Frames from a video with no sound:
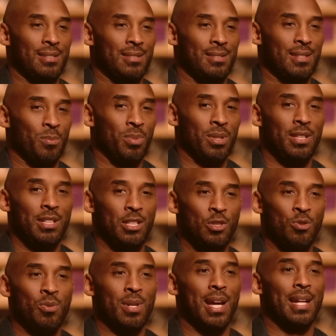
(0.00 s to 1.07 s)
I typically
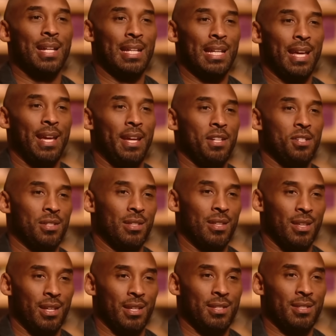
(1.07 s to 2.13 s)
do not engage in
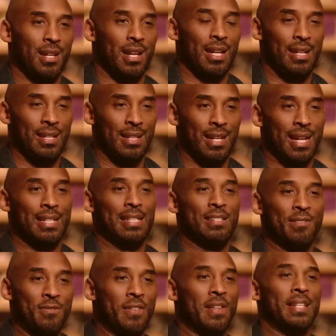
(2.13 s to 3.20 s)
things that I cannot
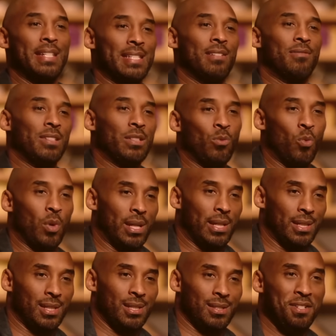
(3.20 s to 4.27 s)
definitively
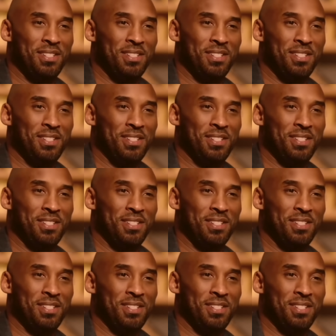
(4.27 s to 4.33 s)
win.